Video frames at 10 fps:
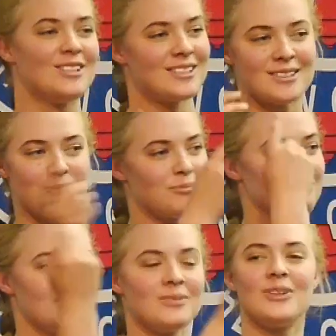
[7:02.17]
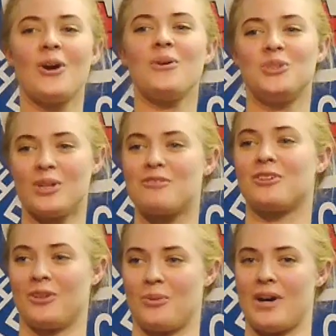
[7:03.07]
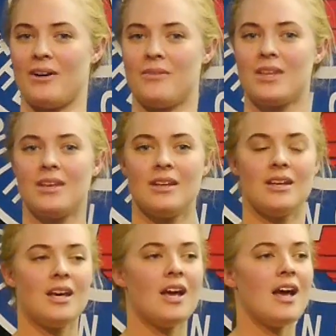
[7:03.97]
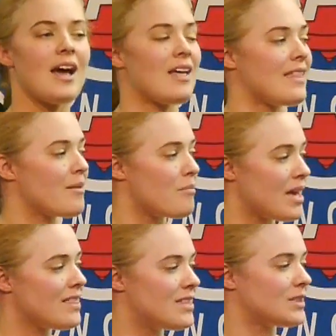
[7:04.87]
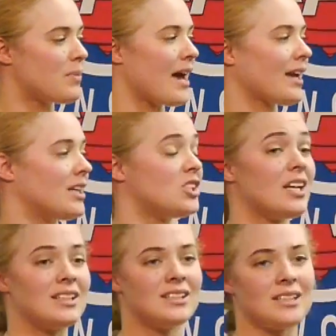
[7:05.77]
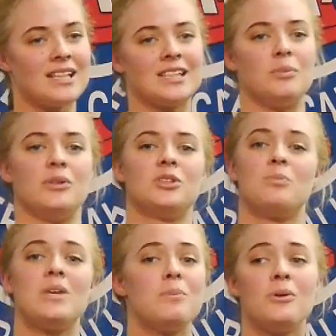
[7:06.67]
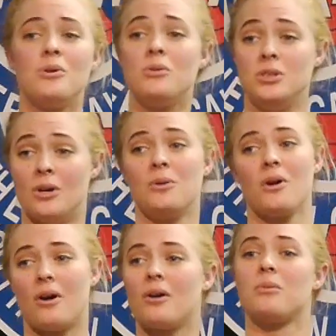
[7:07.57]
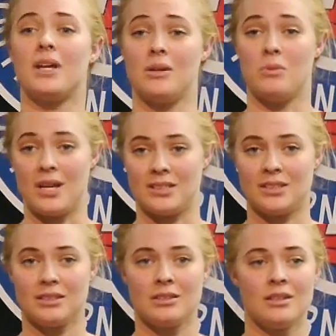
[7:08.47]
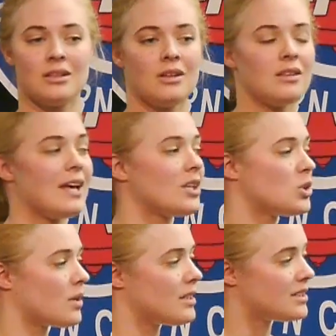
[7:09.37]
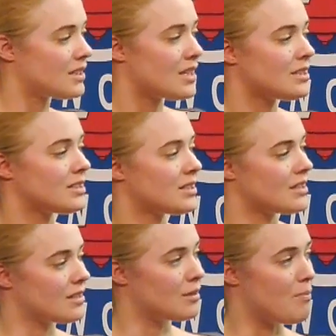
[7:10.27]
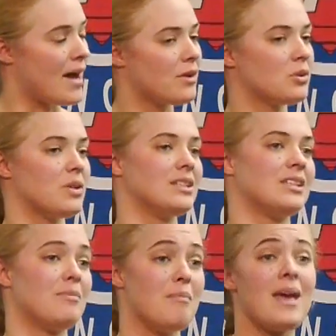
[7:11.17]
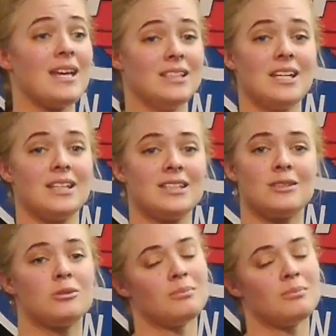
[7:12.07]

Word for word: Just go enjoy it for a little while. And that made this package accessible to people who don't already race that transcends the boundaries that may exist.